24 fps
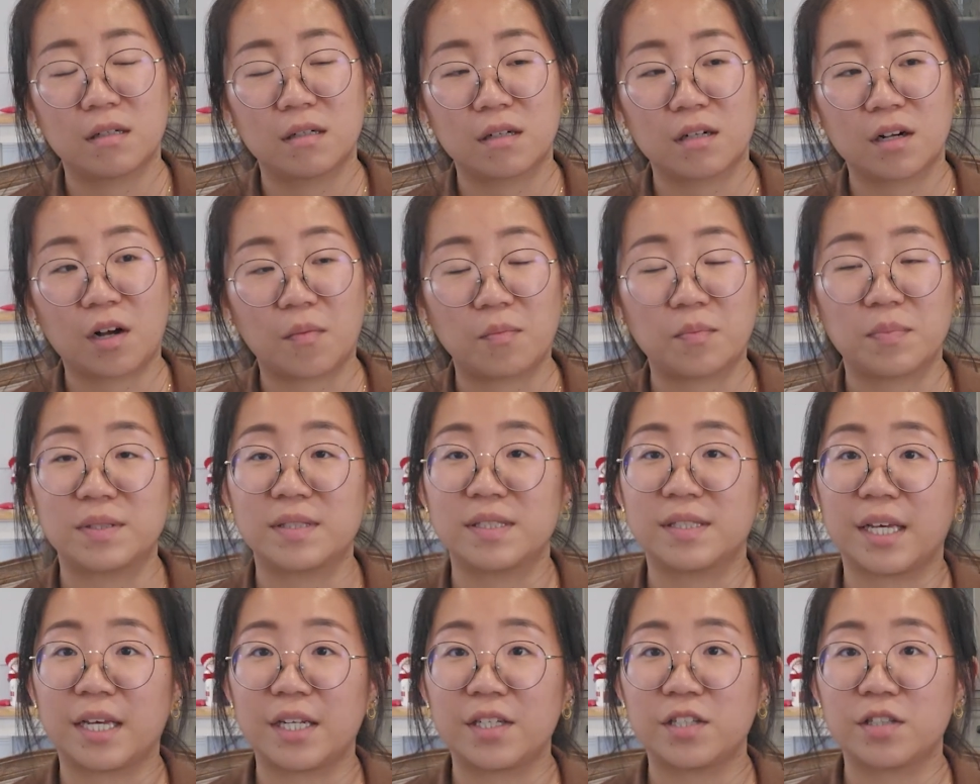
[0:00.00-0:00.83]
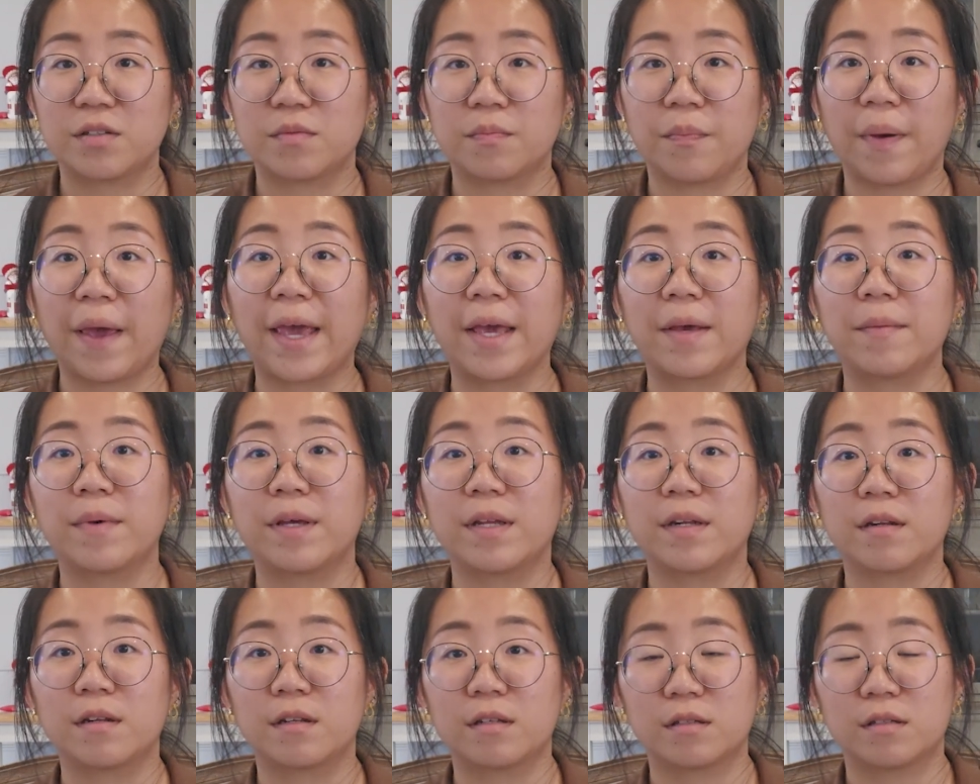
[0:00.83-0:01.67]
compensation
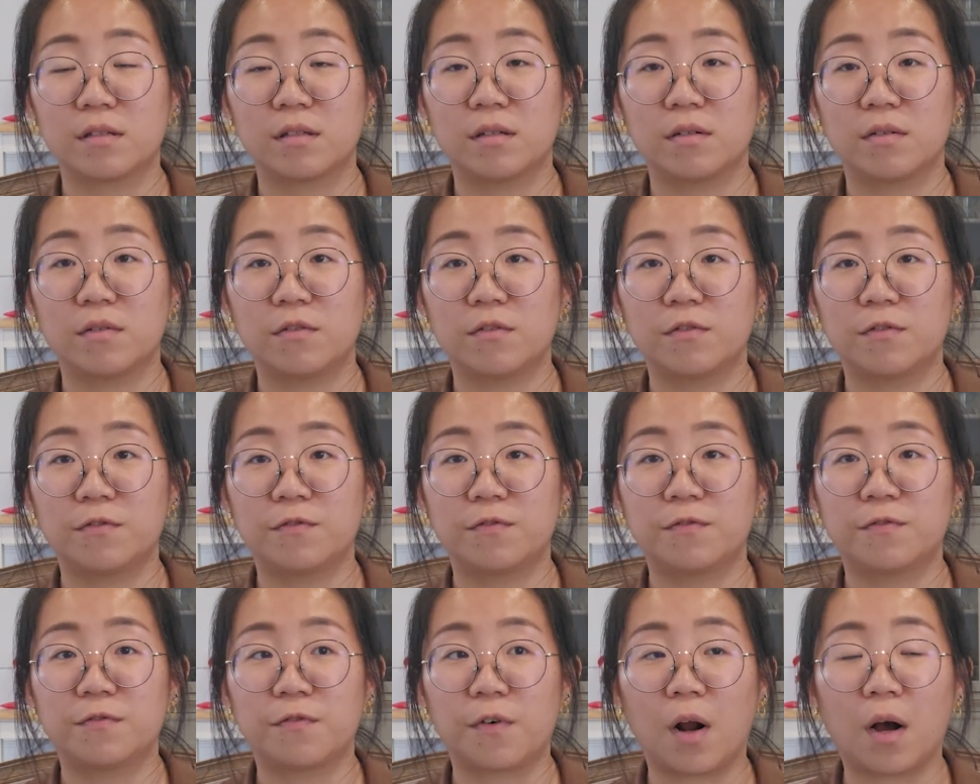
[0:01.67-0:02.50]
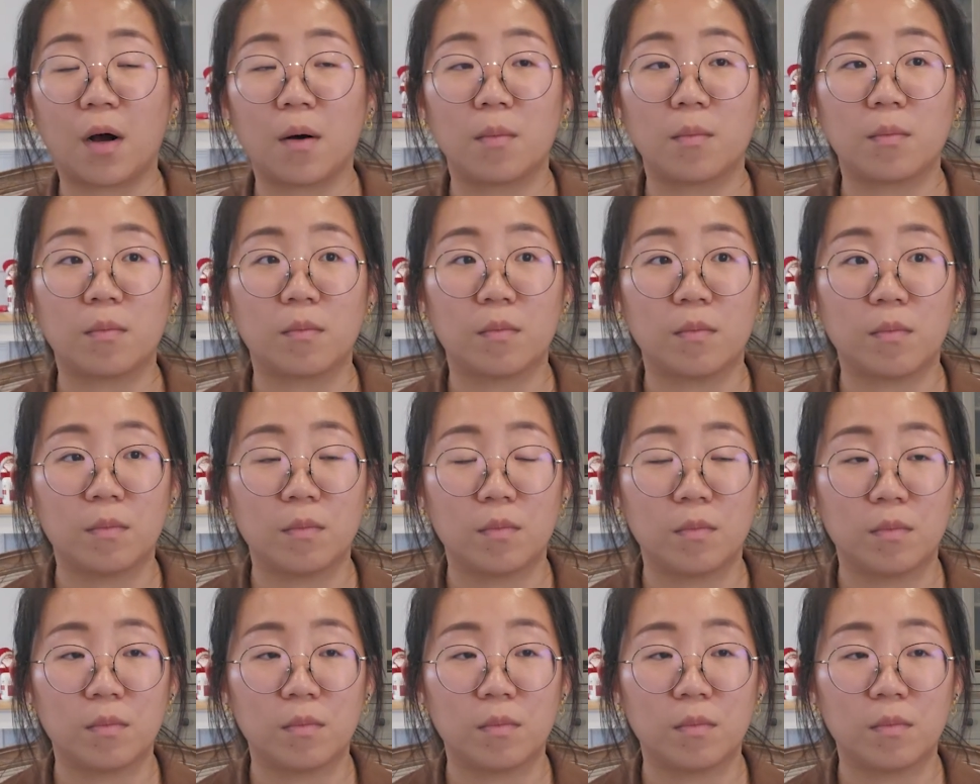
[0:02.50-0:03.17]
payment from